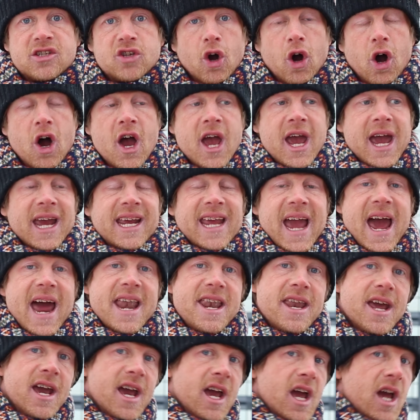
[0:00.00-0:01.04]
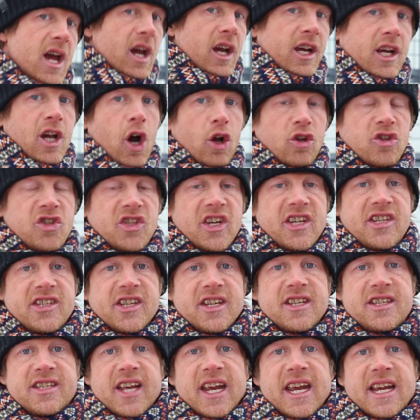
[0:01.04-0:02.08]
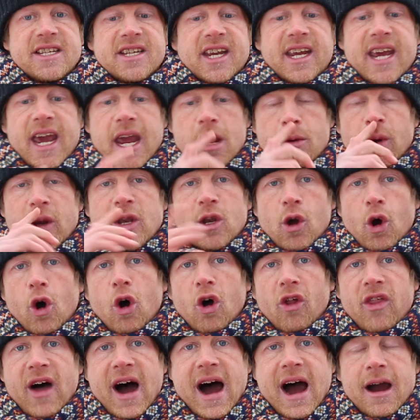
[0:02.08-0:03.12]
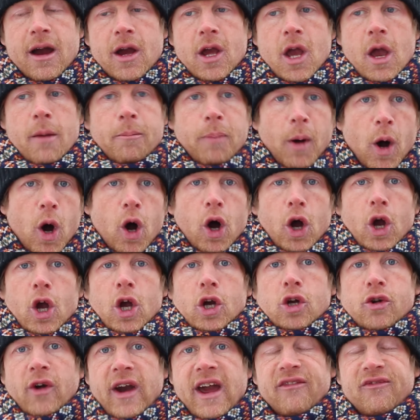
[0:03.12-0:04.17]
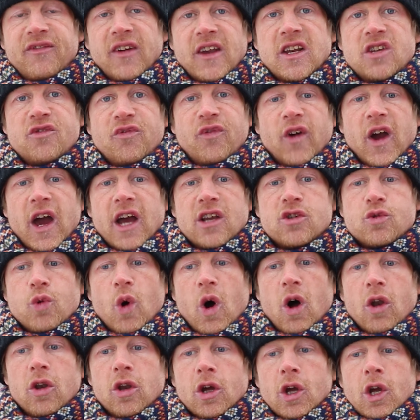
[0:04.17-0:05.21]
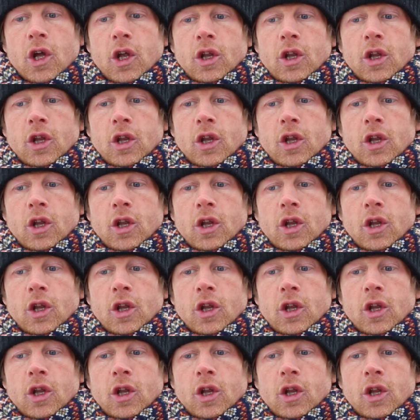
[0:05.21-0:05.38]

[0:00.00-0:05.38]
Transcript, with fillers: So again, consistency is key. We know that, but great finish first one.